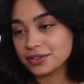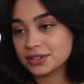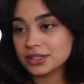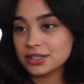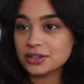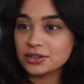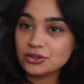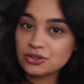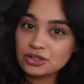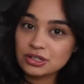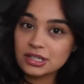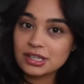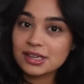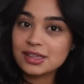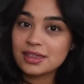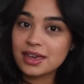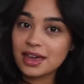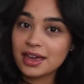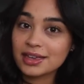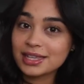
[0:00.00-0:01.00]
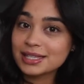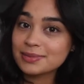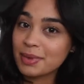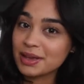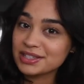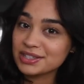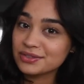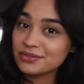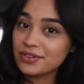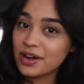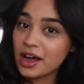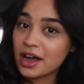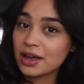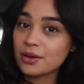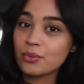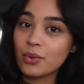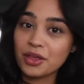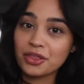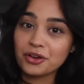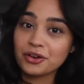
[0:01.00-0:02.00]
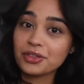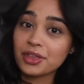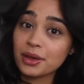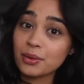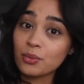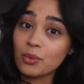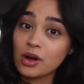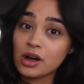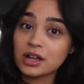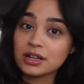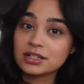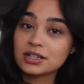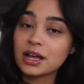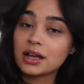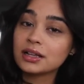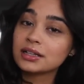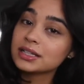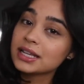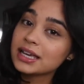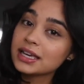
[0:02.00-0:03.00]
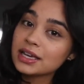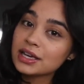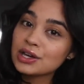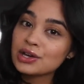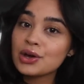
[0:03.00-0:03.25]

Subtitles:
Usually they specify whether they want a link